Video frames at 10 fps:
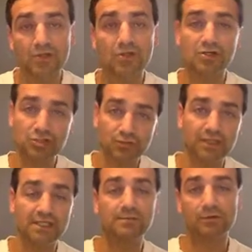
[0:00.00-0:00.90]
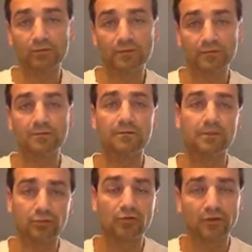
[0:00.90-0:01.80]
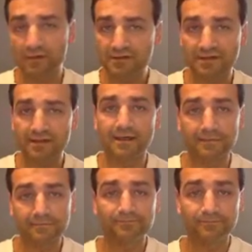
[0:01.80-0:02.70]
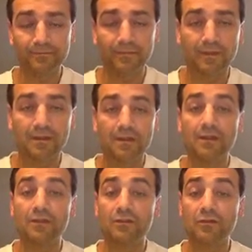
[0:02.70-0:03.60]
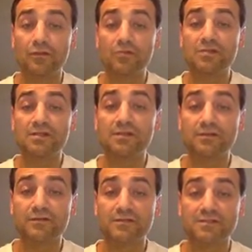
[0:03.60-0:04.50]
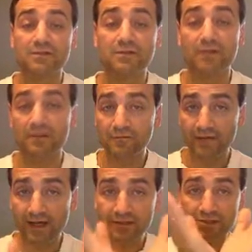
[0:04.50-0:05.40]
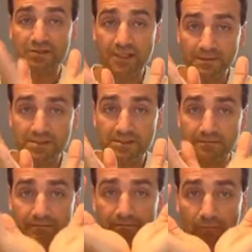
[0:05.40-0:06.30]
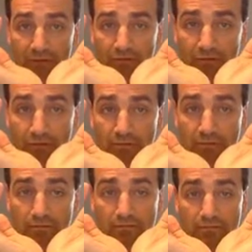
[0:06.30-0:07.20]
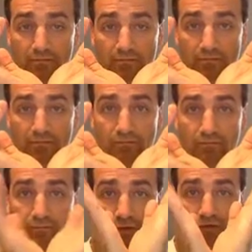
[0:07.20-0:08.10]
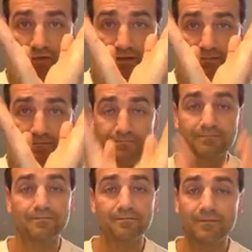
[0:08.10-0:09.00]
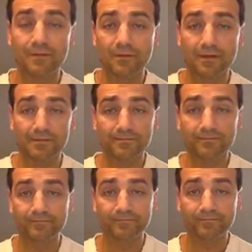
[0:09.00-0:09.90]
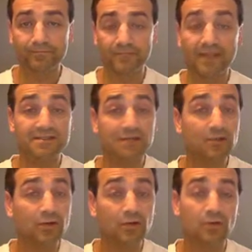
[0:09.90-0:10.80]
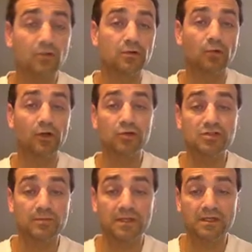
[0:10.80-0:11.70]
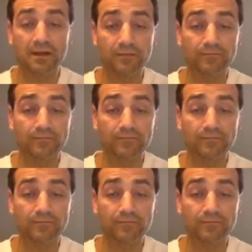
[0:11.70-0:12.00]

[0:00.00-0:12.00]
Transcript: A stream, a river, a brook, things like that. Those are the differences between the valley shapes. One is U, one is V. Okay? That's how you know what used to be there.